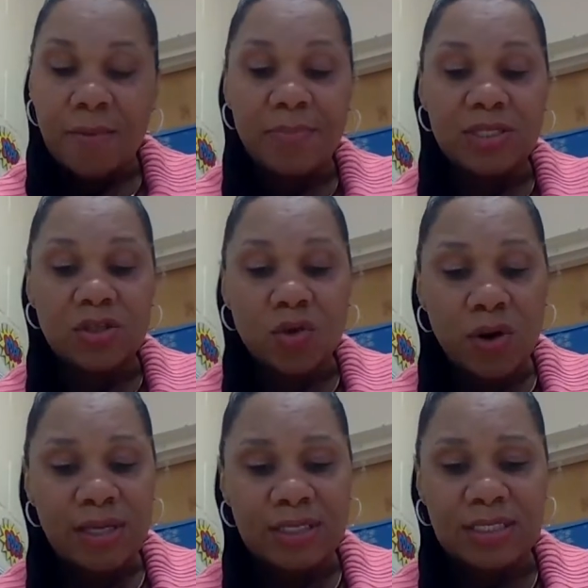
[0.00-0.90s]
Miss
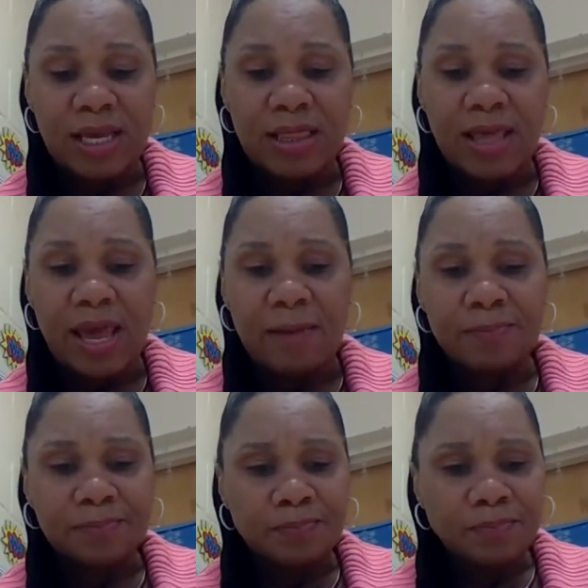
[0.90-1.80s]
Norton said
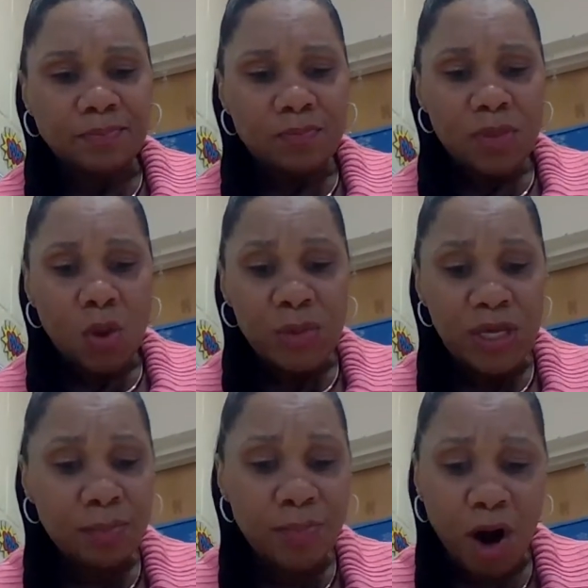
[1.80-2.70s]
that we
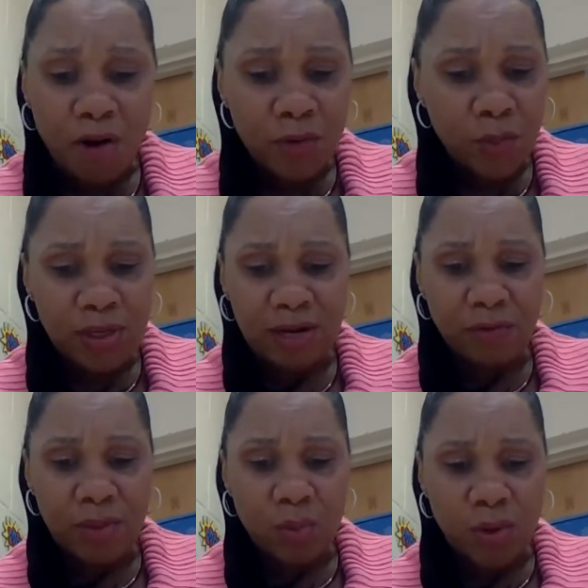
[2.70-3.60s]
could borrow it
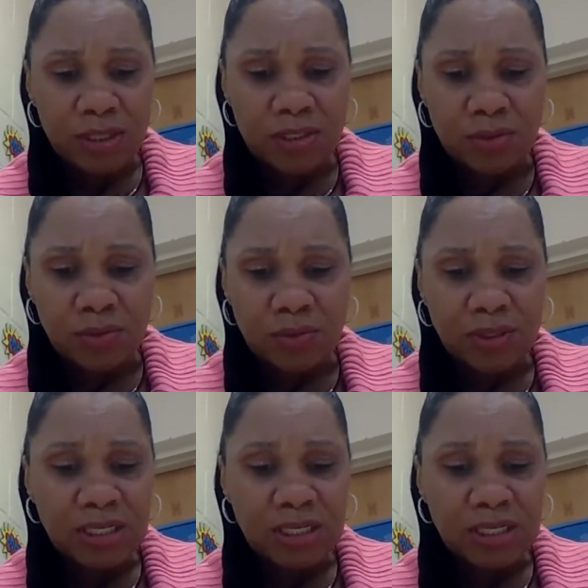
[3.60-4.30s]
whenever we want to.